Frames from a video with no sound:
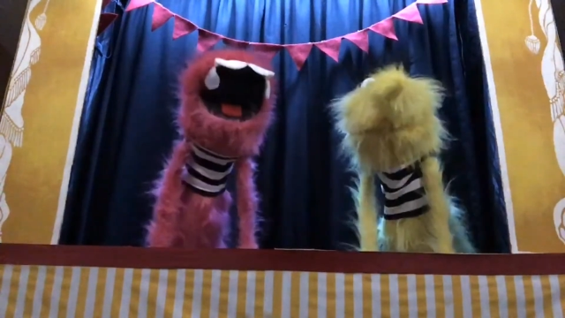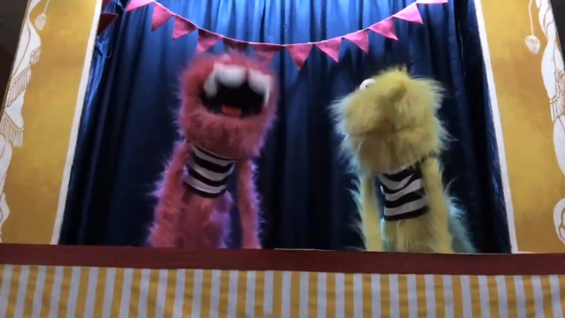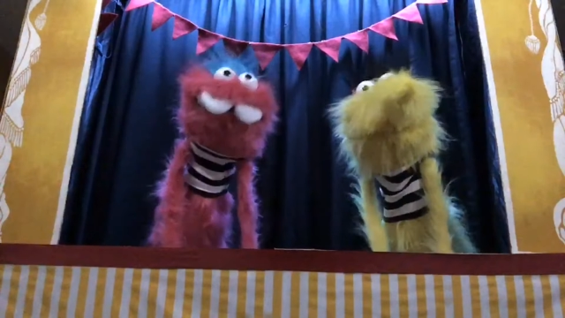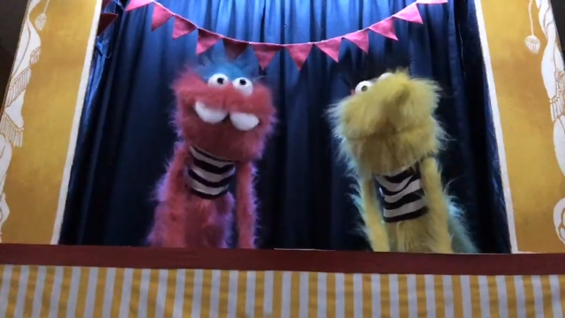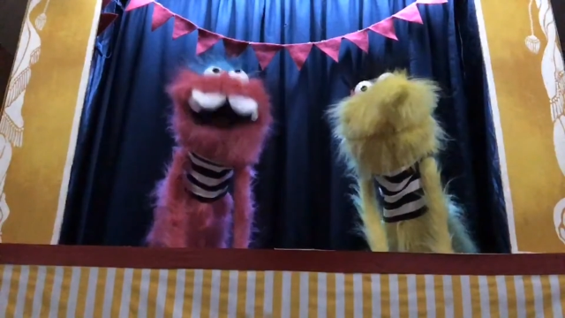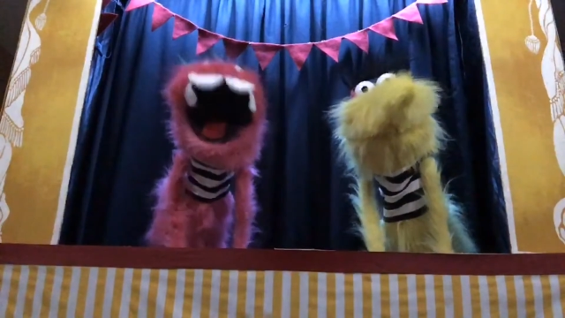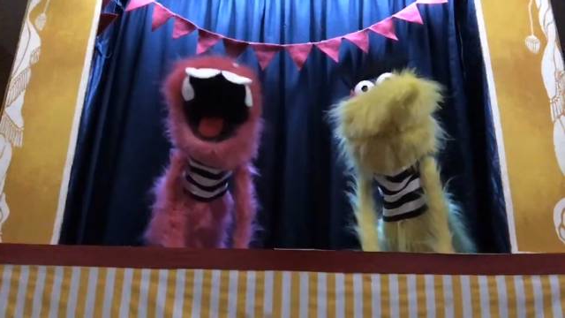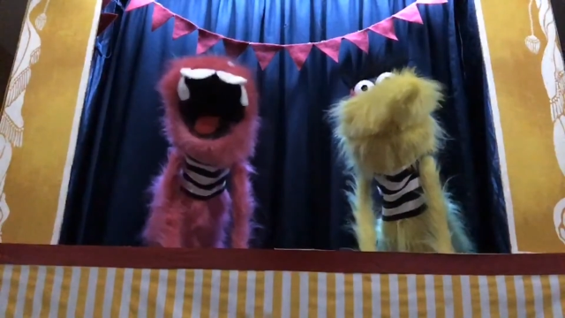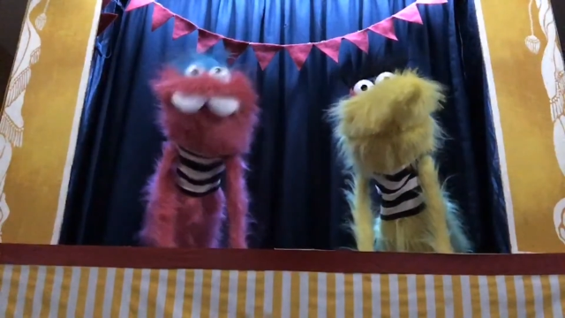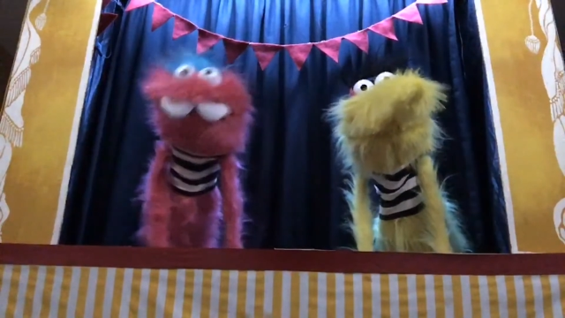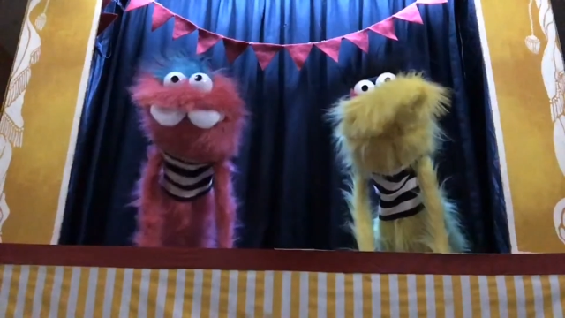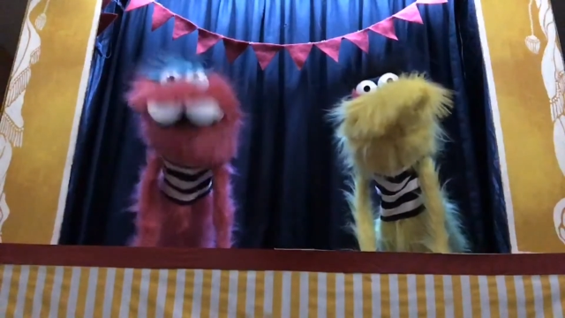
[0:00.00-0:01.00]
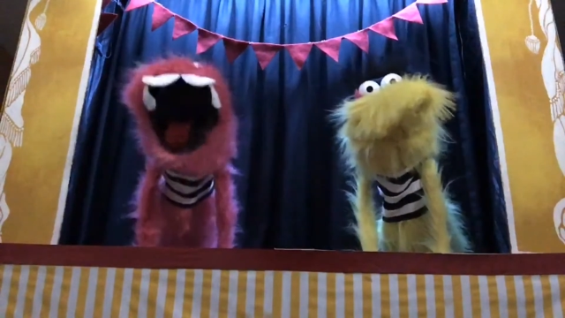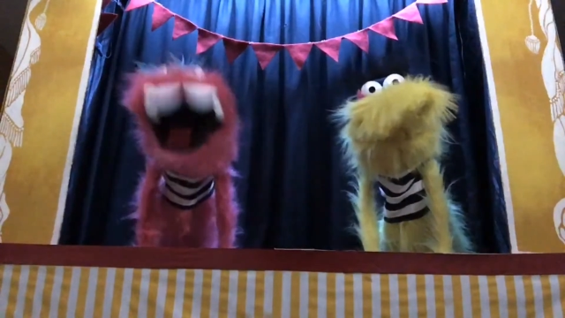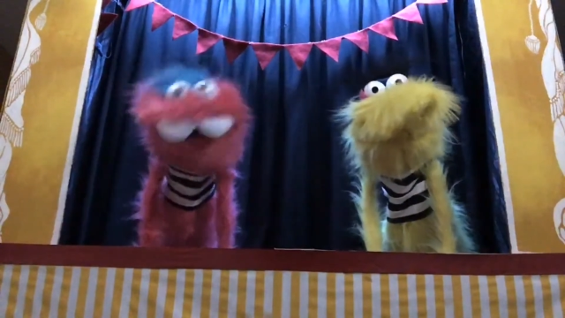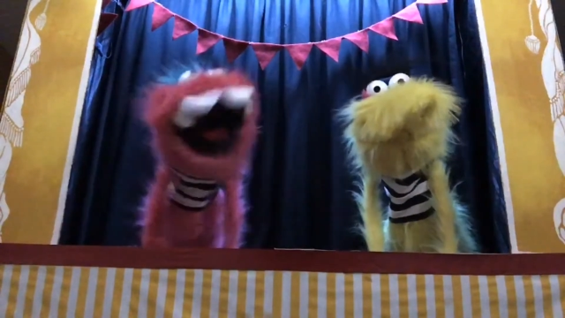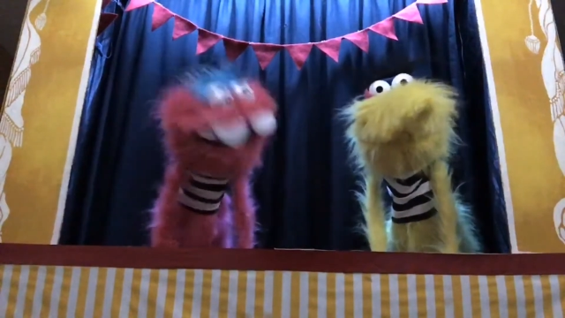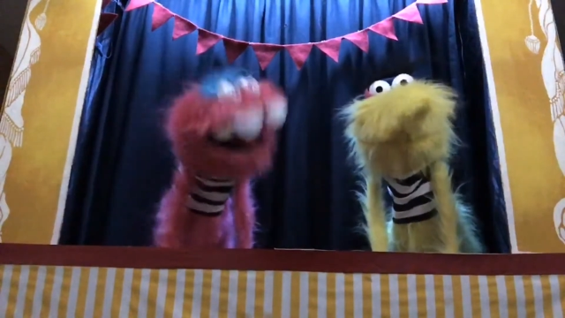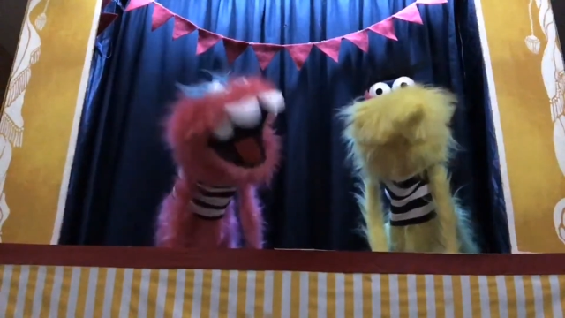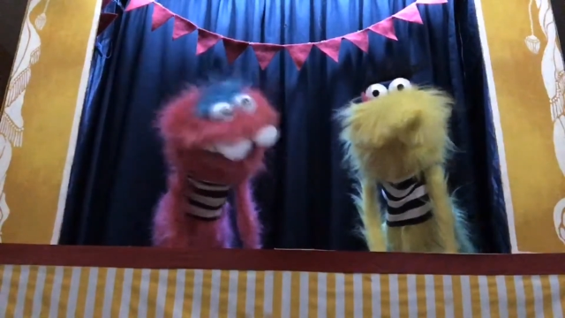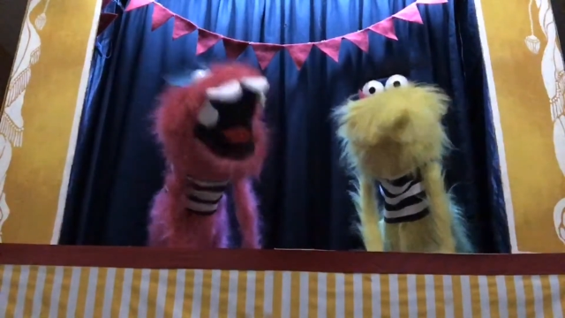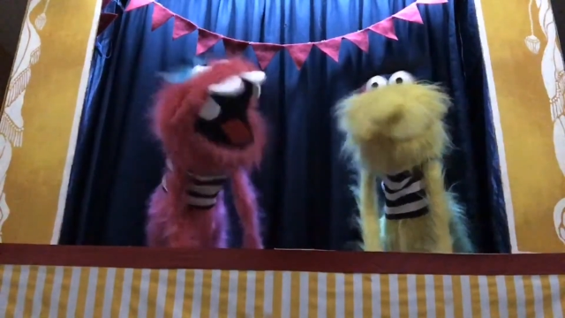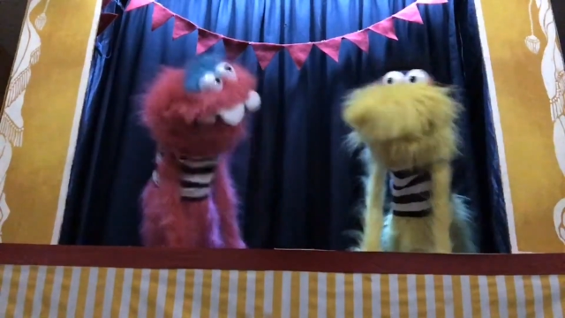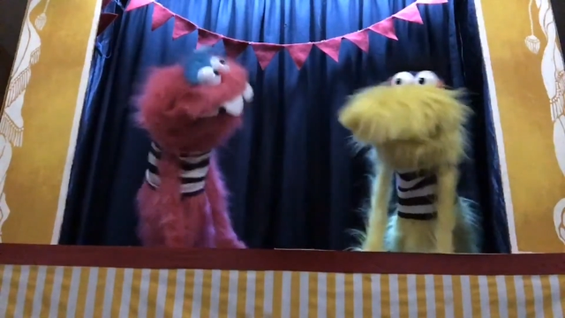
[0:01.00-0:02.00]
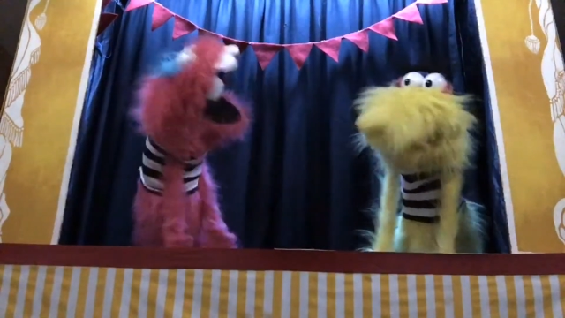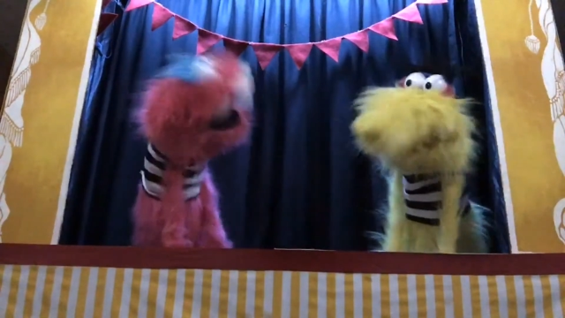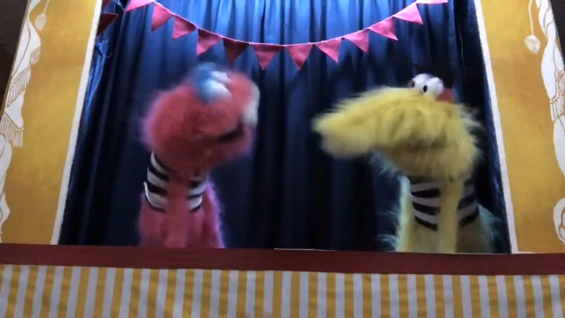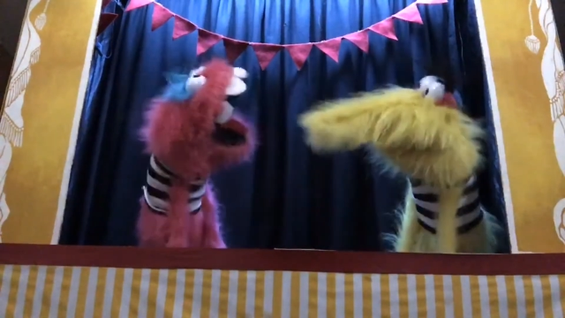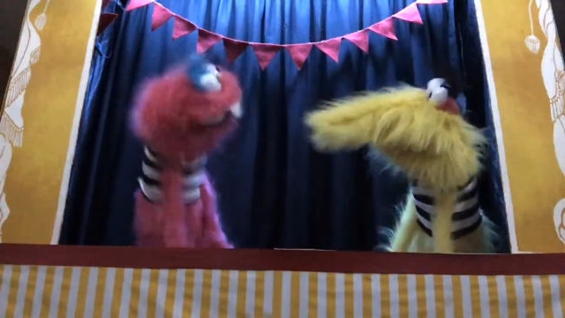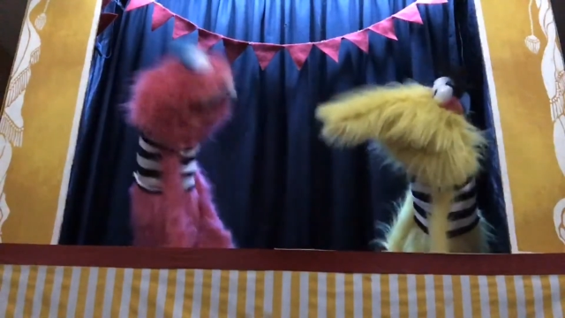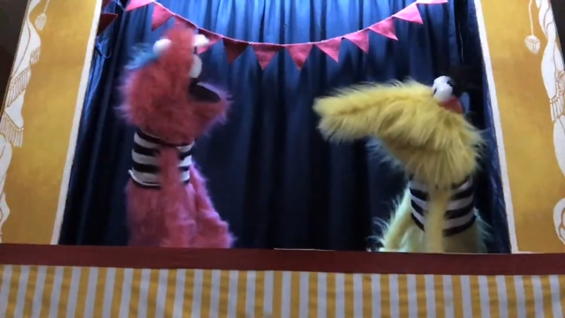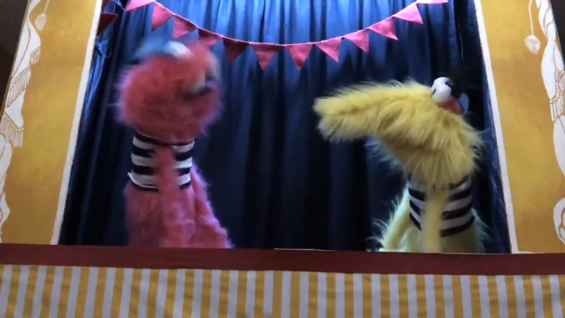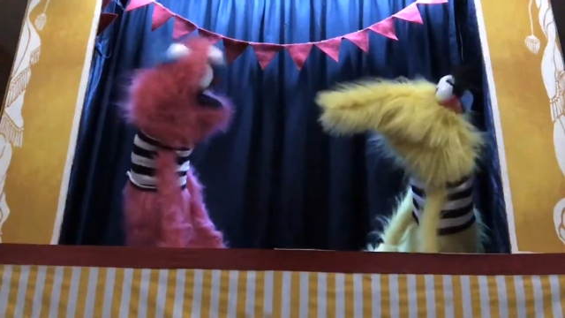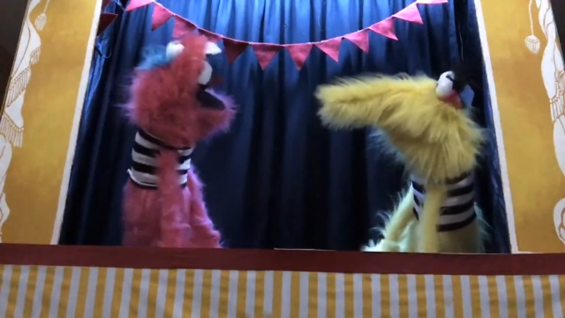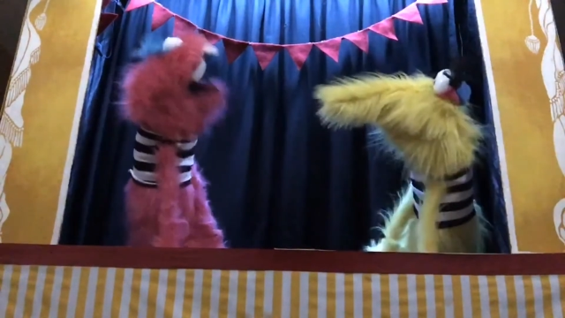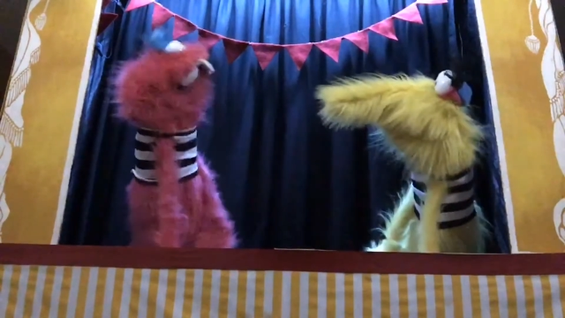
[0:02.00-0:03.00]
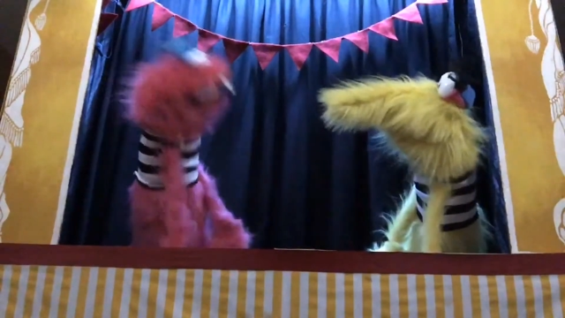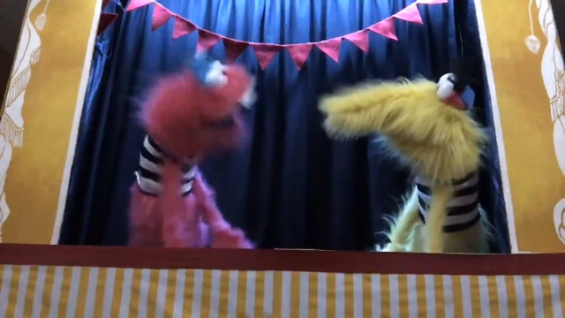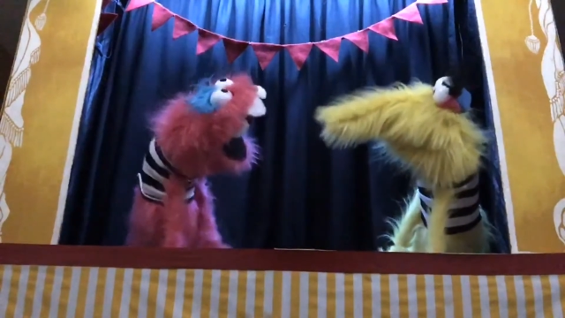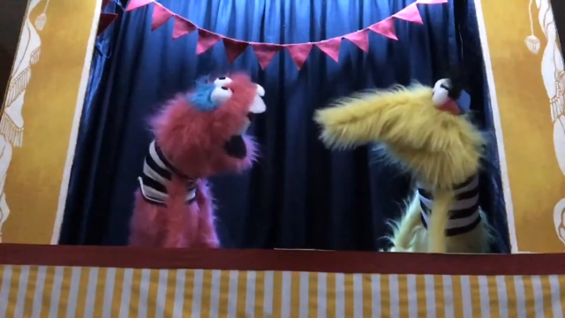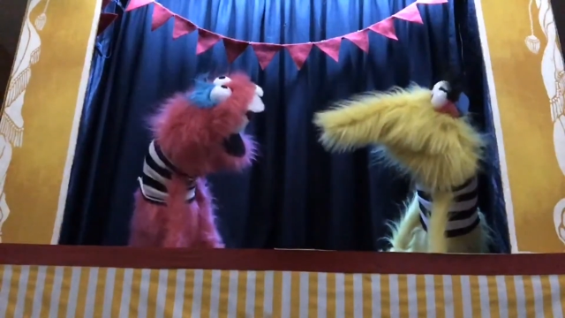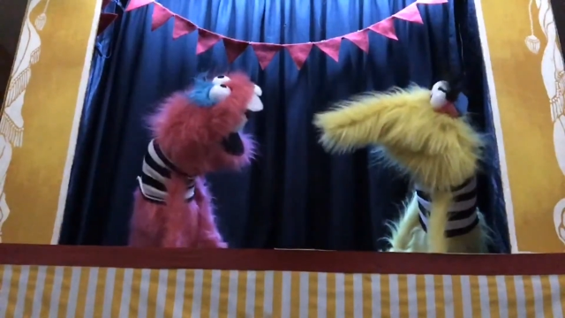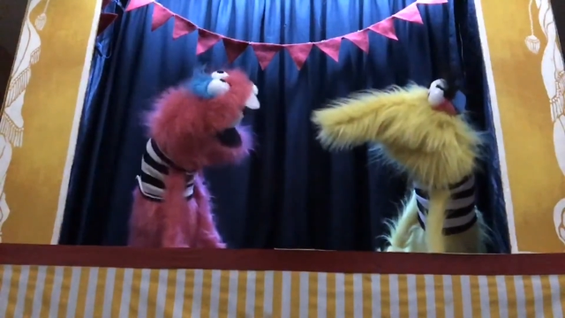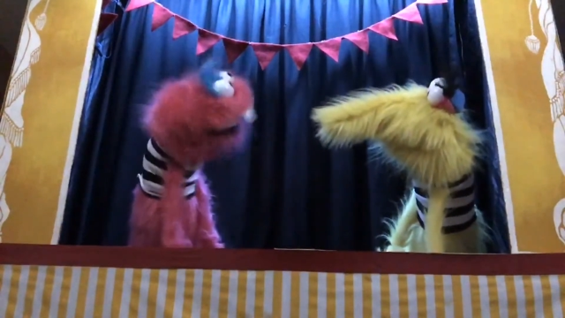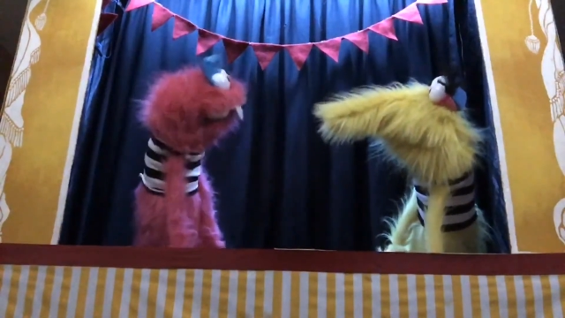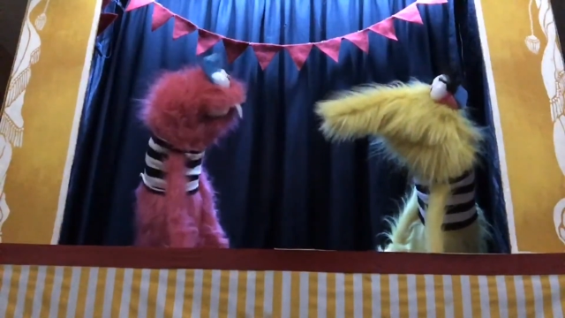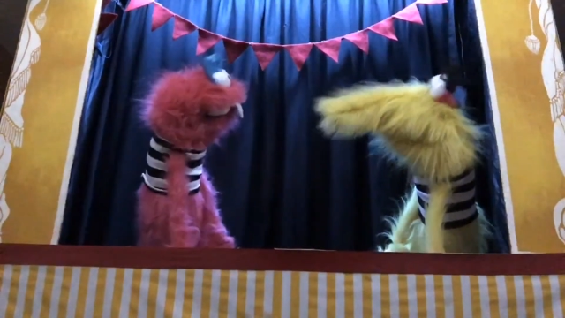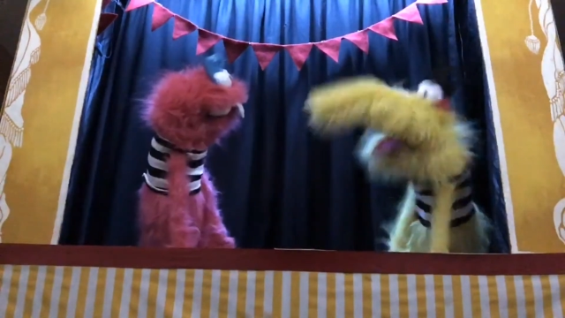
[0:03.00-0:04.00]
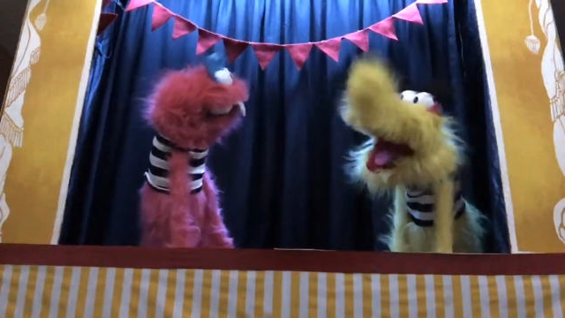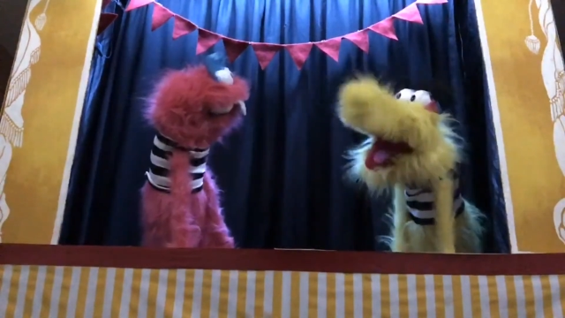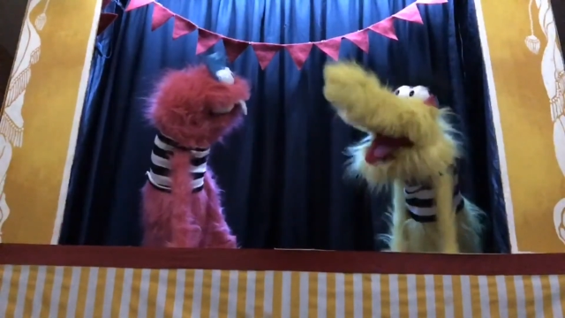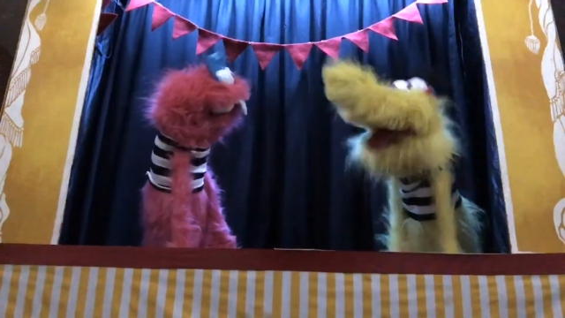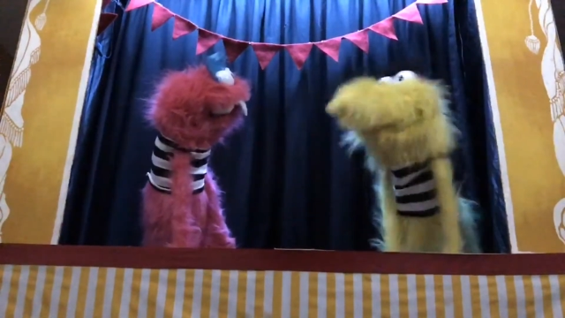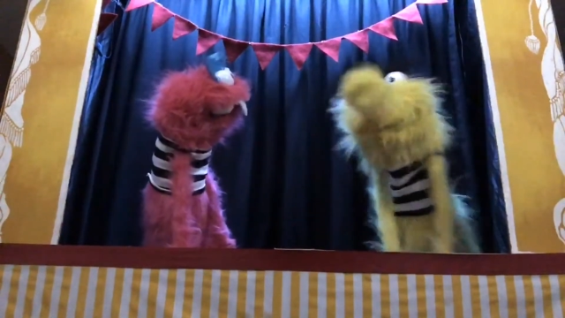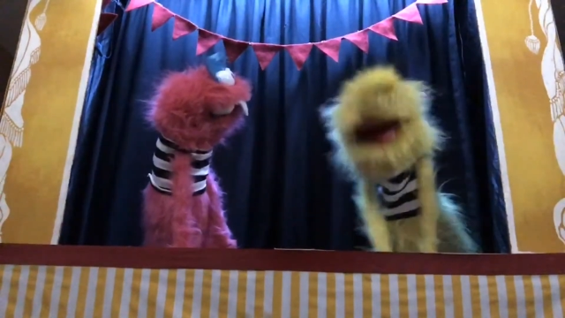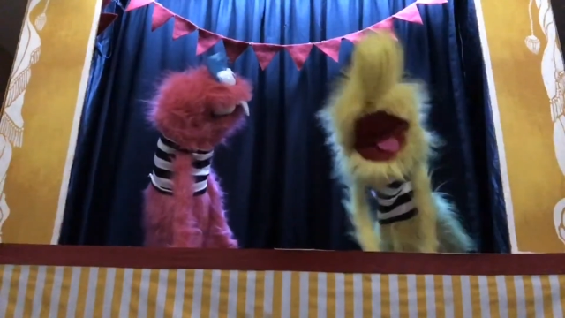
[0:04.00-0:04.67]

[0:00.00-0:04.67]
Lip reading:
Nobody's mouth can be seen.